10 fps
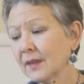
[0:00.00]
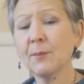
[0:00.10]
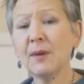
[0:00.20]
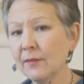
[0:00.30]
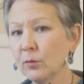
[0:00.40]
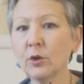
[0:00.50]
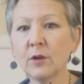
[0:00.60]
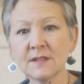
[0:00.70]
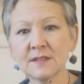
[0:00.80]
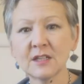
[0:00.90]
about the
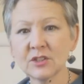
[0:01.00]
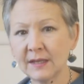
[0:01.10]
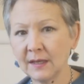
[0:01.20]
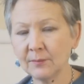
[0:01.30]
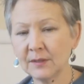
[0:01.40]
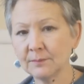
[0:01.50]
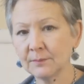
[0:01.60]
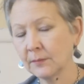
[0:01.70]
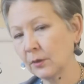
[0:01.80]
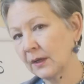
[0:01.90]
work that's actually happening.
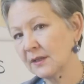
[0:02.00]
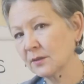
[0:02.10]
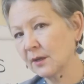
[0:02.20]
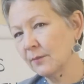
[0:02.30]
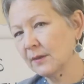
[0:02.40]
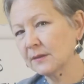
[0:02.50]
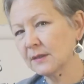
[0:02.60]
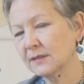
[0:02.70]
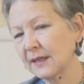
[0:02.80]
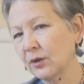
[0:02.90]
Okay, so I hope
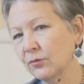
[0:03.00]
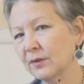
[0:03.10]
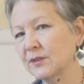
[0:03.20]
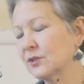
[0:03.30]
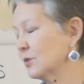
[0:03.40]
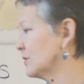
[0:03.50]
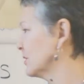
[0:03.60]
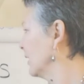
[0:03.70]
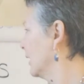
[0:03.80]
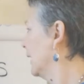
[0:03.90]
that's helpful in terms
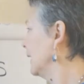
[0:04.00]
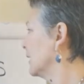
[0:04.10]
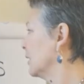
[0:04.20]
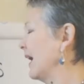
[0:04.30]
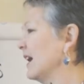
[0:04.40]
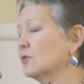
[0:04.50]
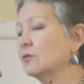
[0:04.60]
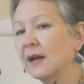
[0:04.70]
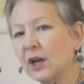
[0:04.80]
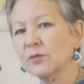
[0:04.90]
of,
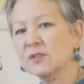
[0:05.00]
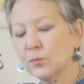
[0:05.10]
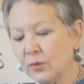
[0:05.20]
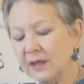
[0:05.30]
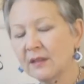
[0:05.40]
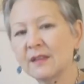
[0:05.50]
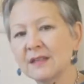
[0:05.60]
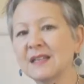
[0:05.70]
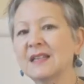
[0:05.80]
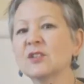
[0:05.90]
adult helps us bring
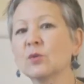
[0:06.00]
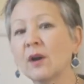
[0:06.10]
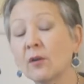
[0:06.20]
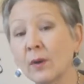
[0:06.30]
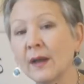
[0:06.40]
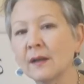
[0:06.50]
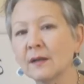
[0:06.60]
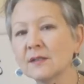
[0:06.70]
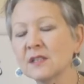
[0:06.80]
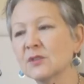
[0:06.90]
things into our
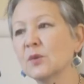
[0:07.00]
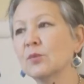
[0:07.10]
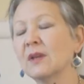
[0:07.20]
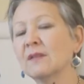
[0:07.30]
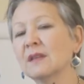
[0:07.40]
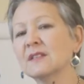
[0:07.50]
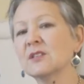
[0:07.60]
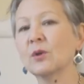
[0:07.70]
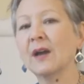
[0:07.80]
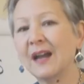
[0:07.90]
awareness. And as we bring things
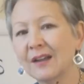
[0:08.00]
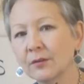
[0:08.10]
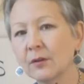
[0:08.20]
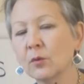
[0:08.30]
into our adult